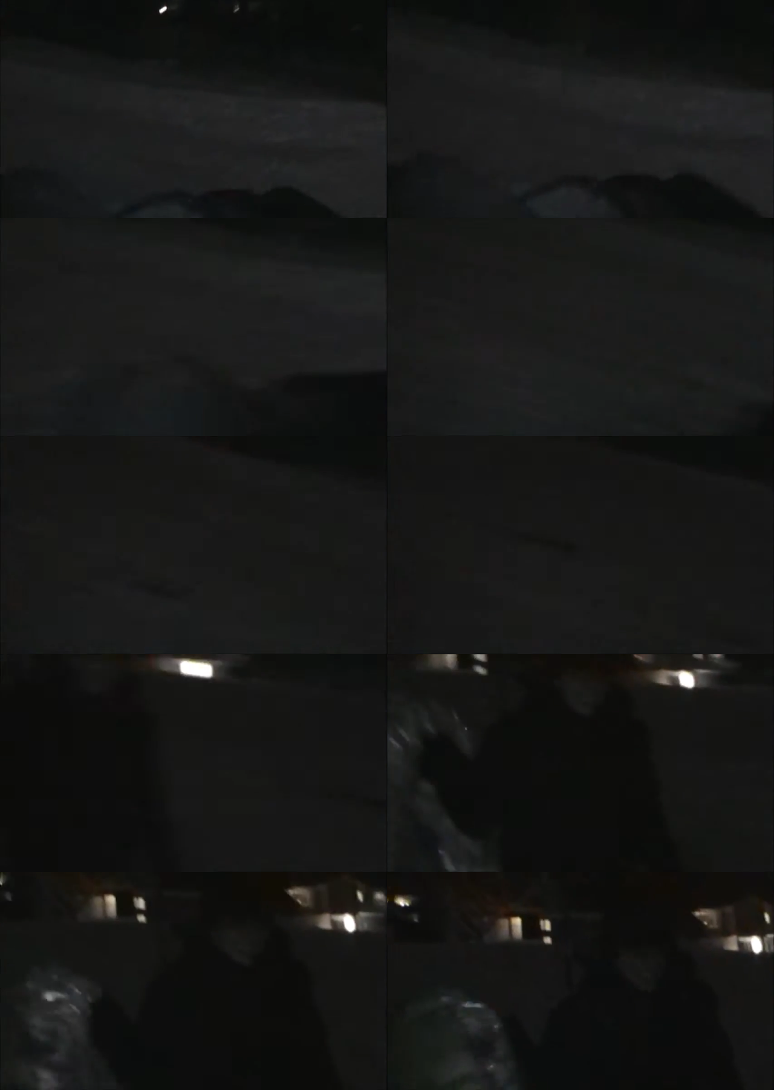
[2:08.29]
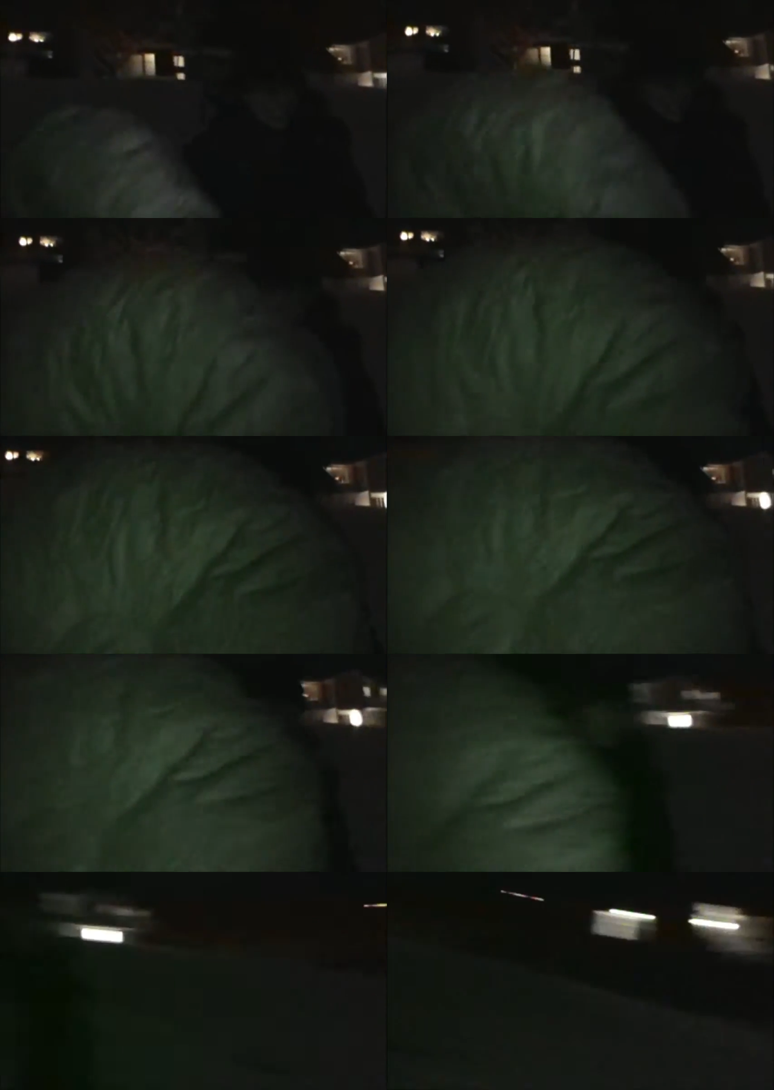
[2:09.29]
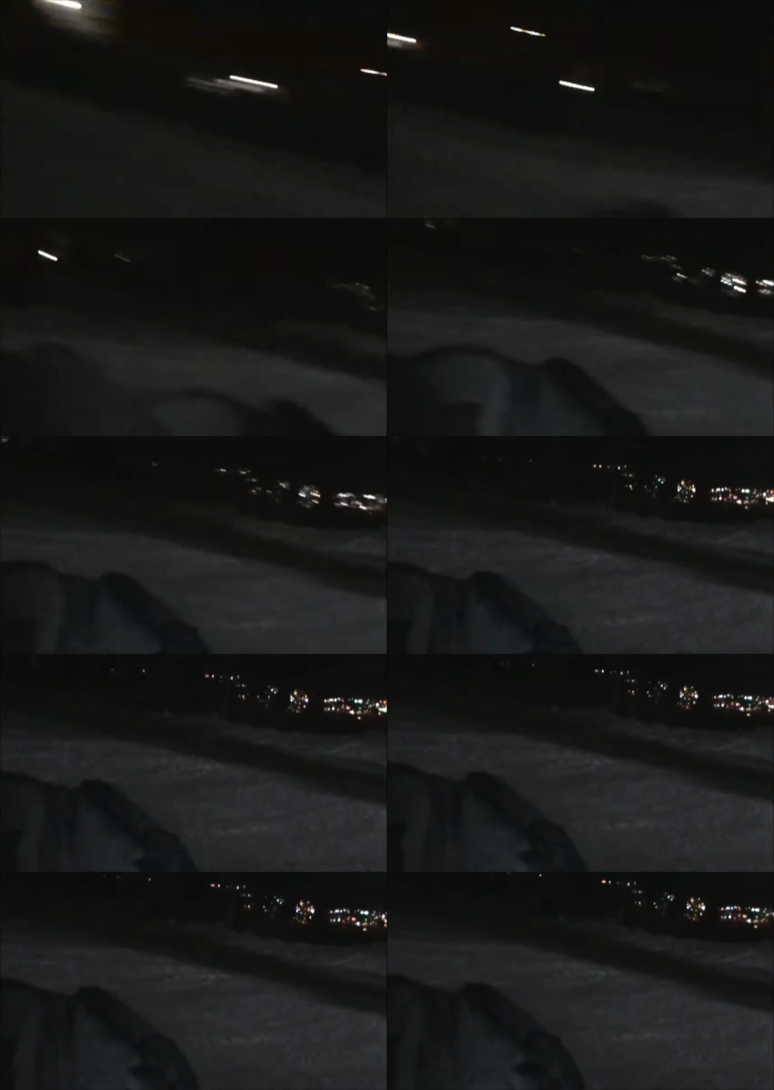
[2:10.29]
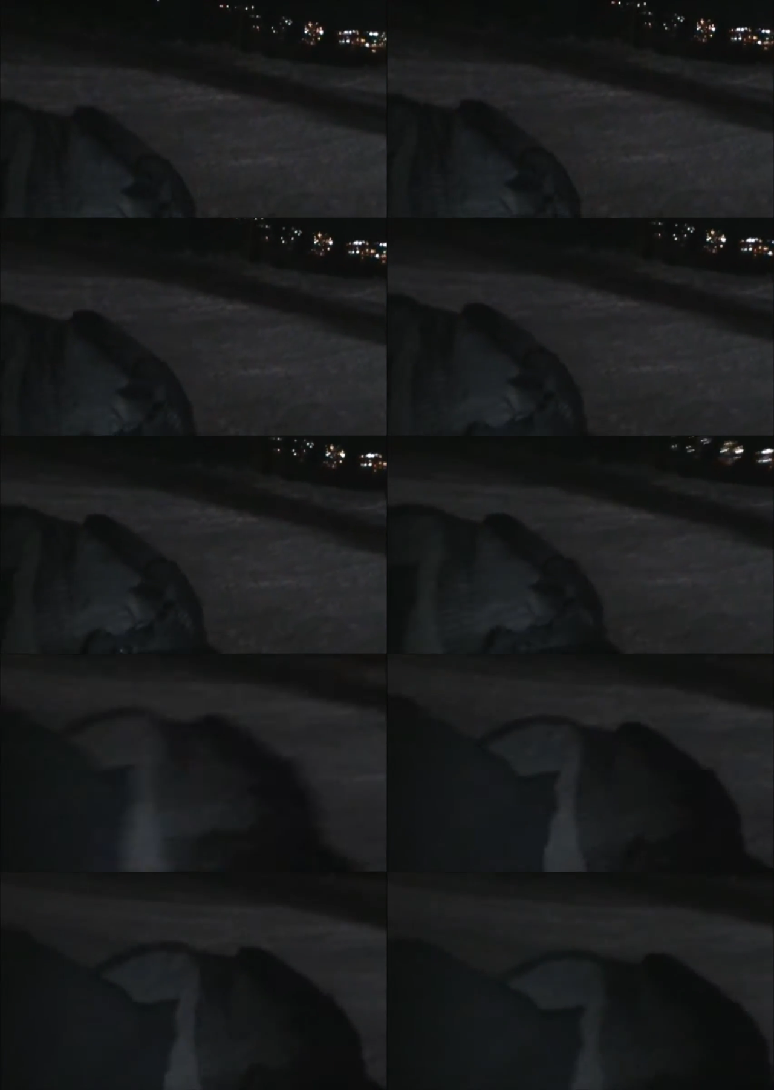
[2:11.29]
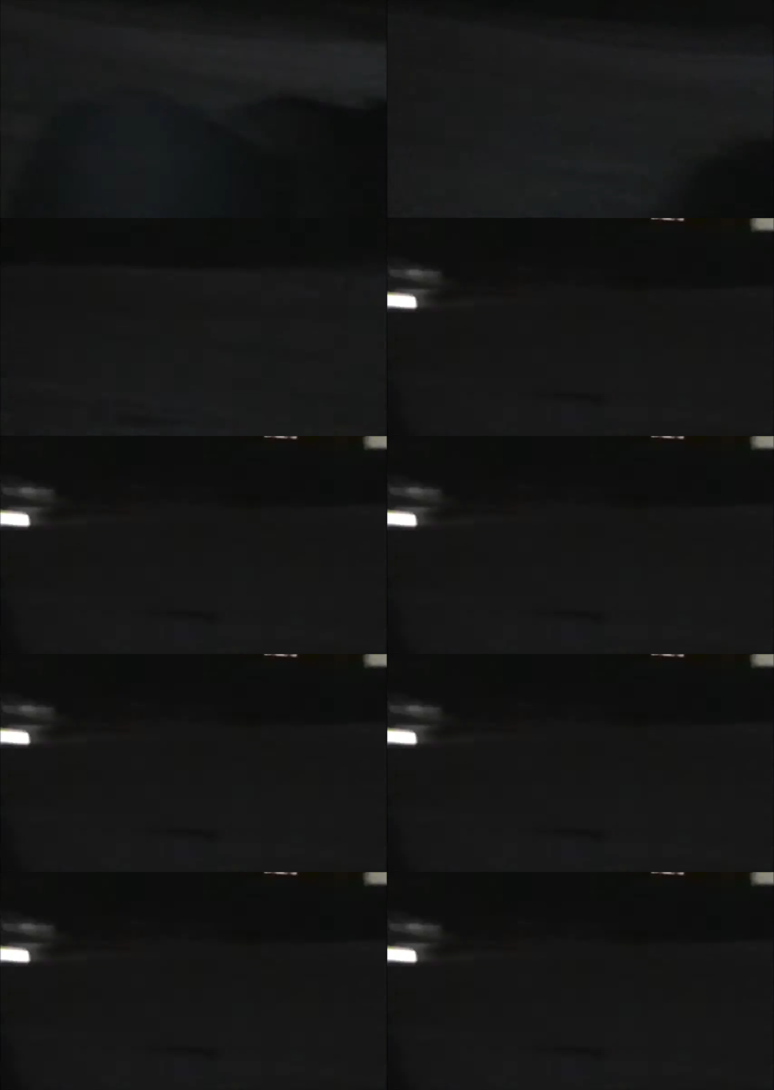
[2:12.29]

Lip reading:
(no speaker visible)